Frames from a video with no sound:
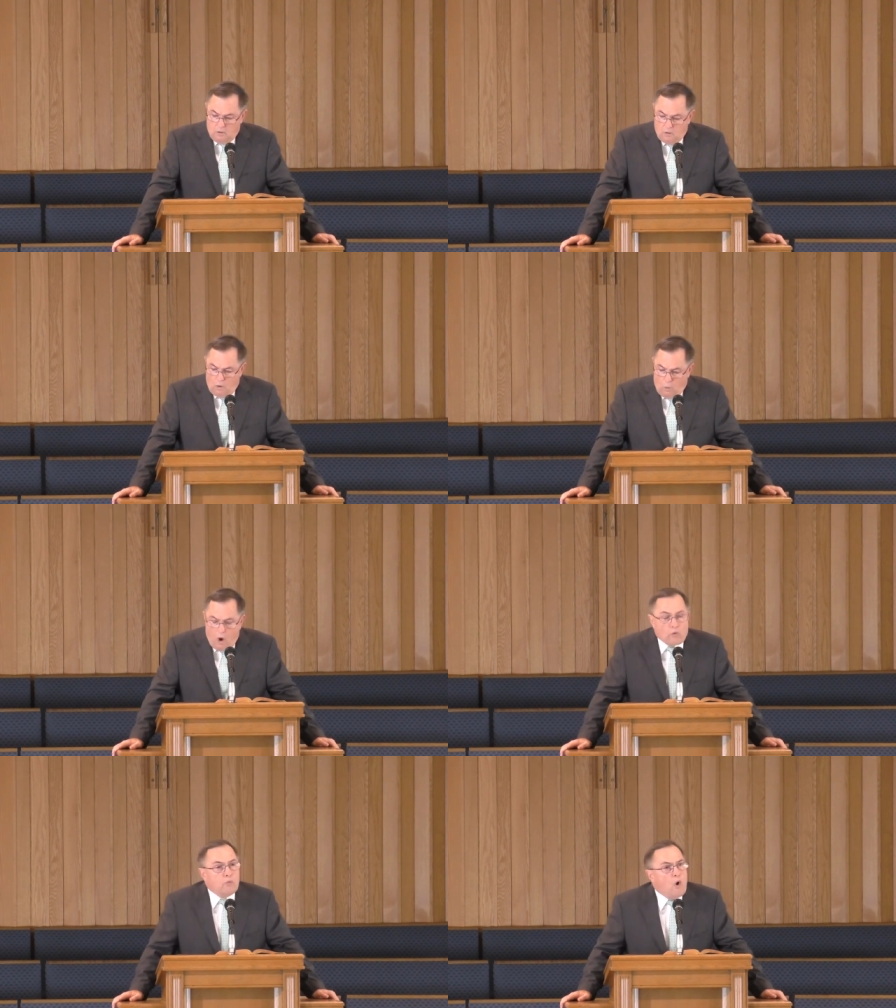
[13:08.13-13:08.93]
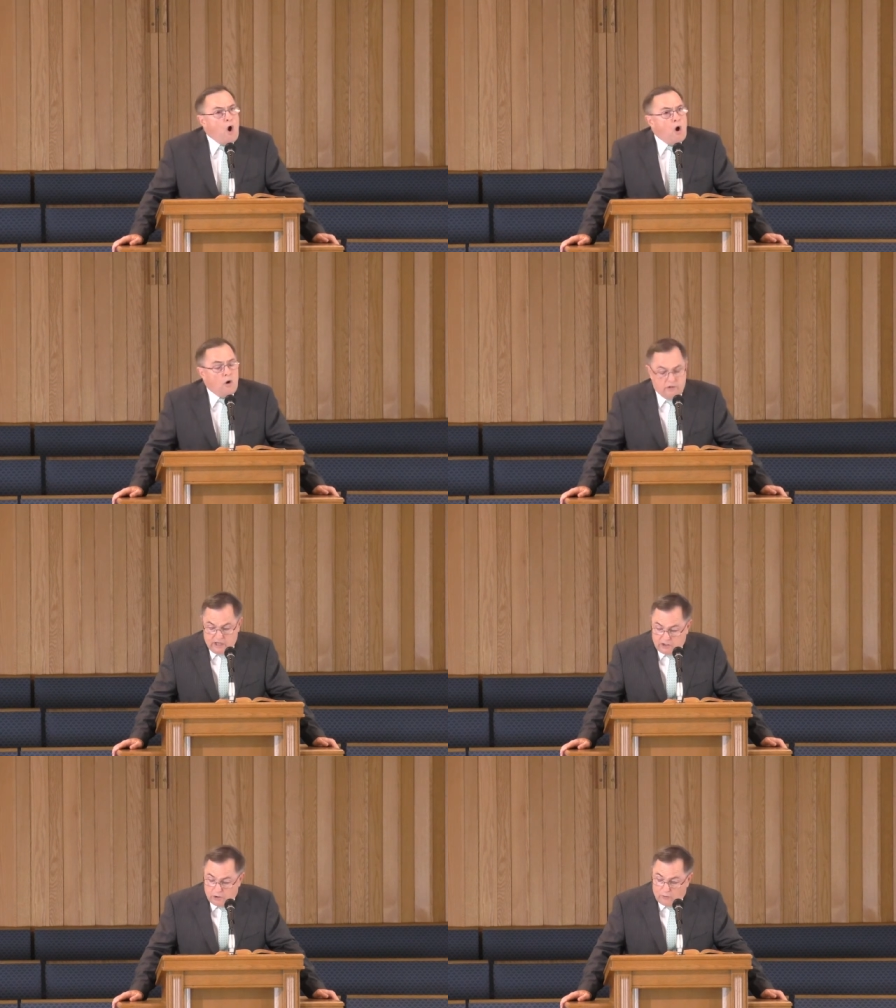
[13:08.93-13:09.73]
What wrong
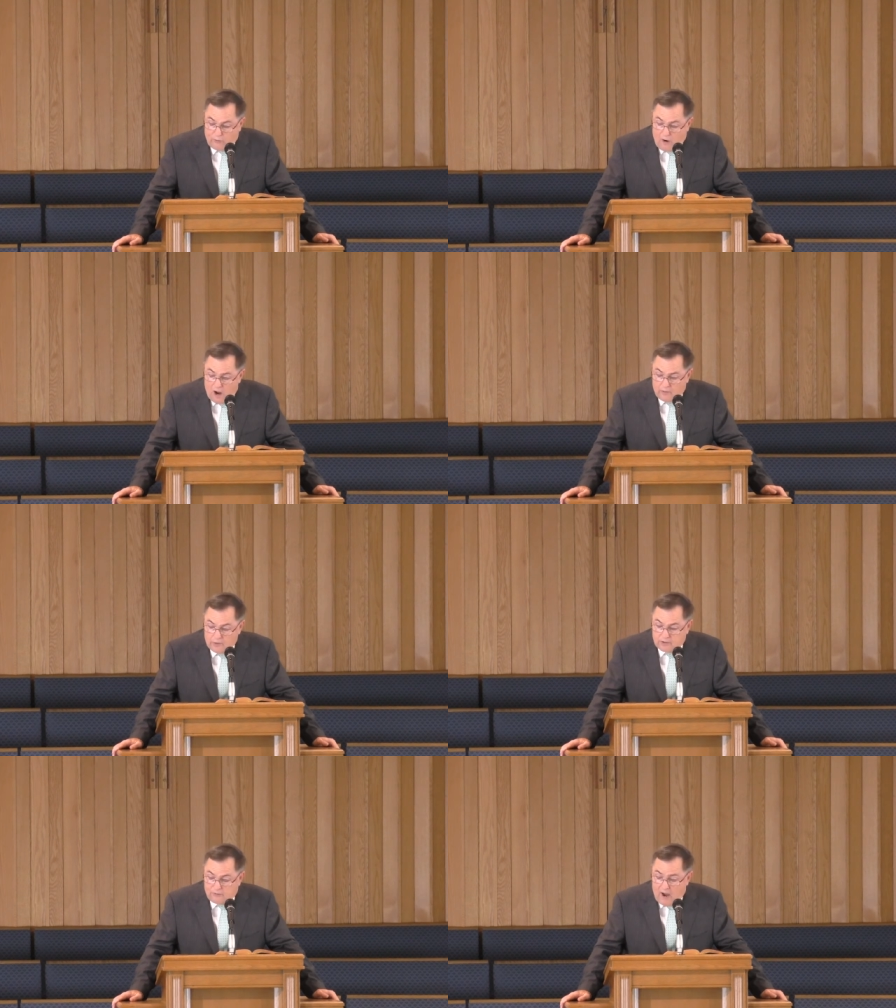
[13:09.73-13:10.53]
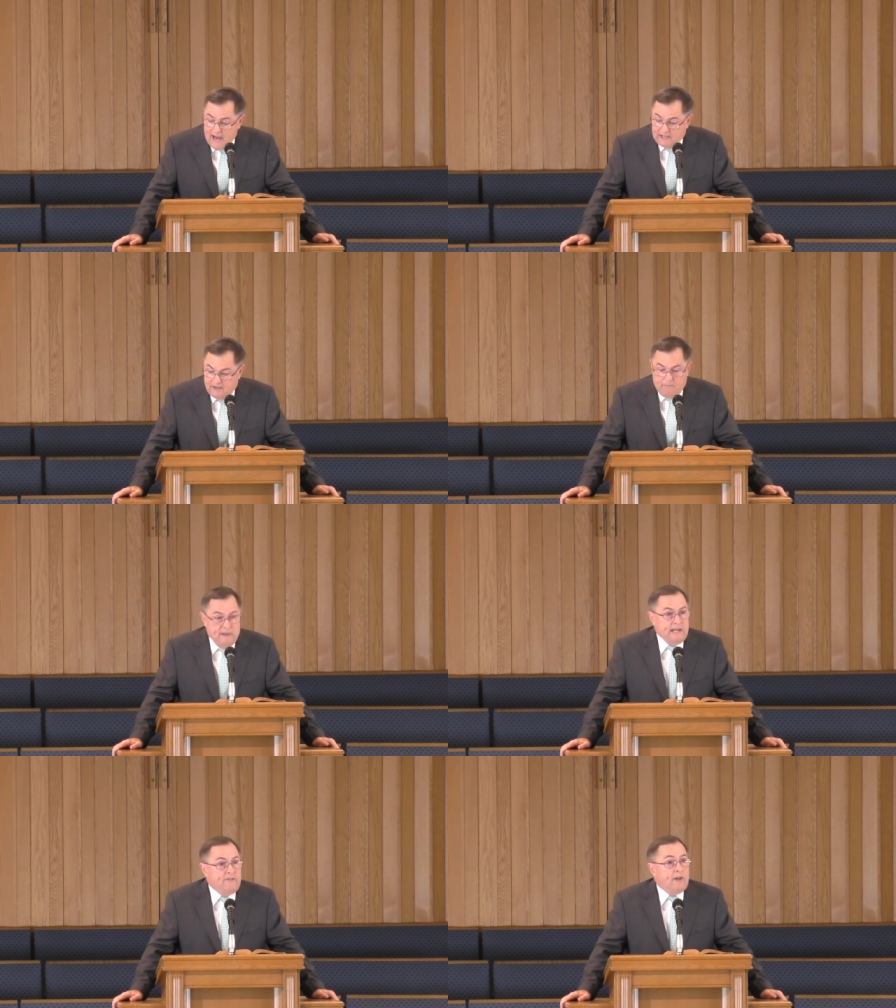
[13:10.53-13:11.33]
did your fathers find in
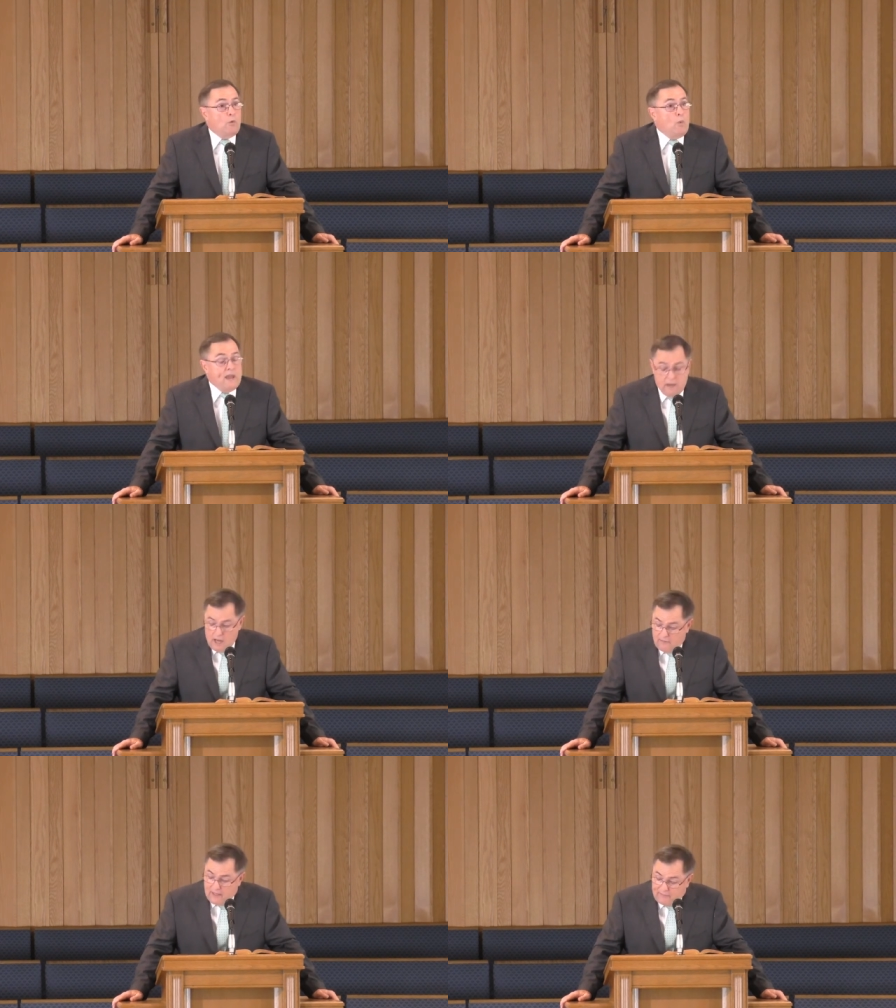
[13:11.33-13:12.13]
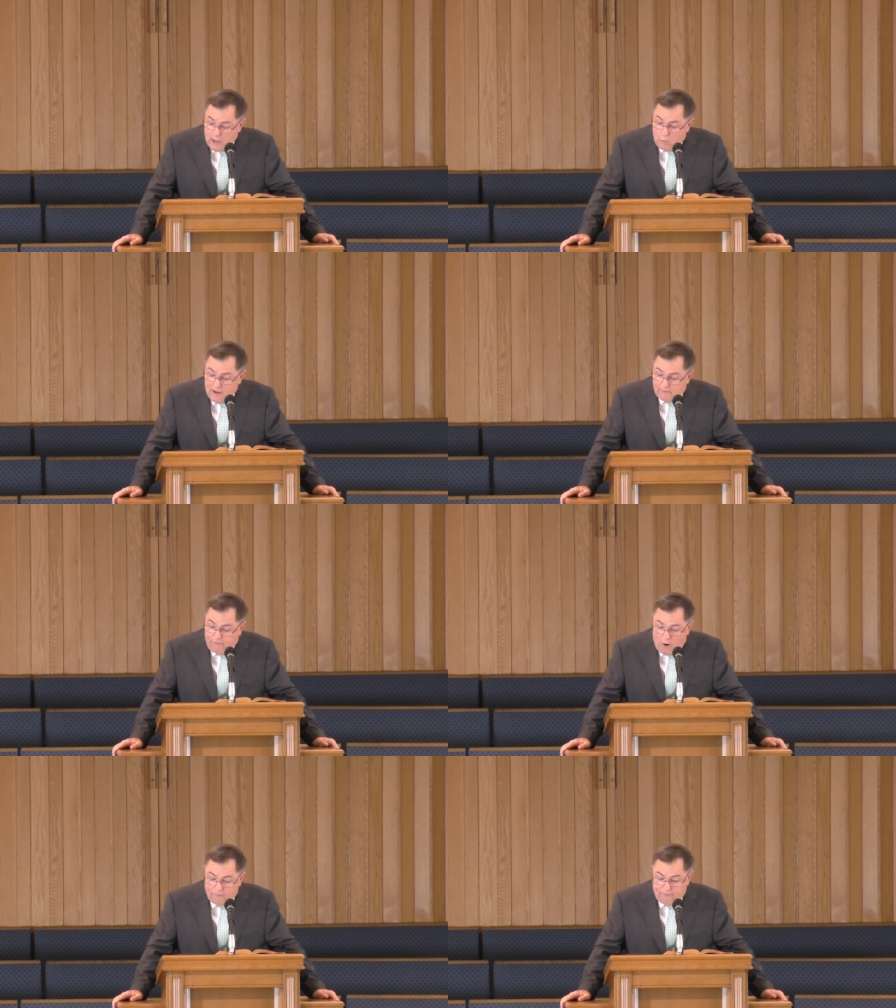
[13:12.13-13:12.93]
me that, went, that they went
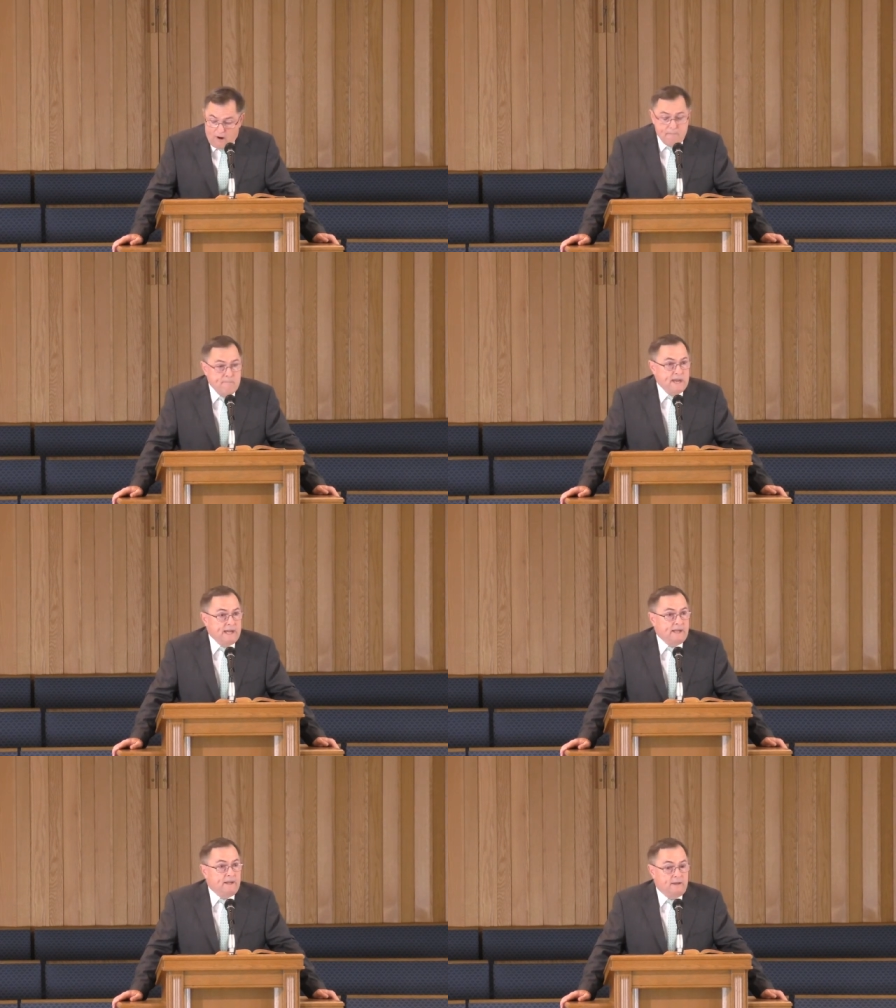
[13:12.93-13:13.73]
far from me